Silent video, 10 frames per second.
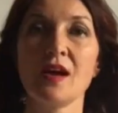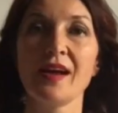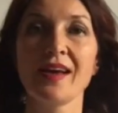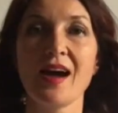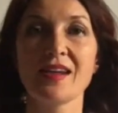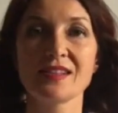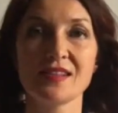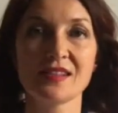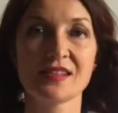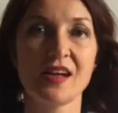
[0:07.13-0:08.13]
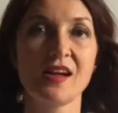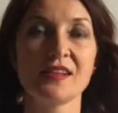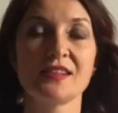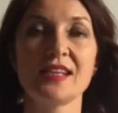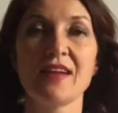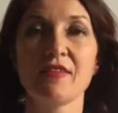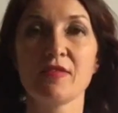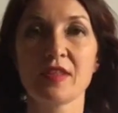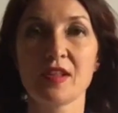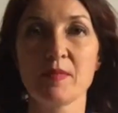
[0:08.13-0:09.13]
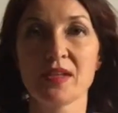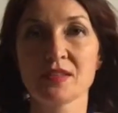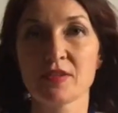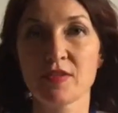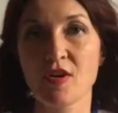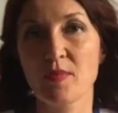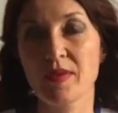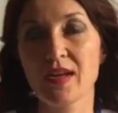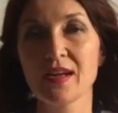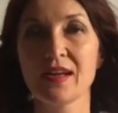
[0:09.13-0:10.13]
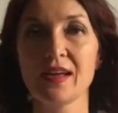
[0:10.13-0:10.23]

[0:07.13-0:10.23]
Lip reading: Hi guys, this is Anya Deva with Elemental Therapy,